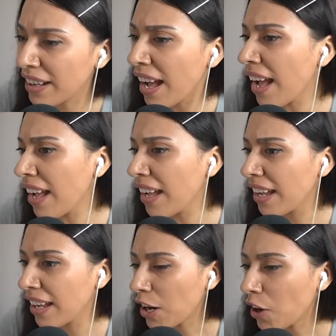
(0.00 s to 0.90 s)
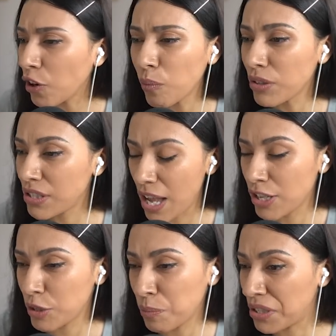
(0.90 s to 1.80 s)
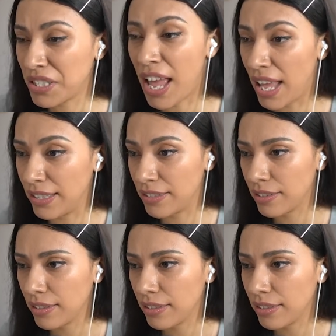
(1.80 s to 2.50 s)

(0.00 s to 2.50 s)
huh? Or was that just pretend?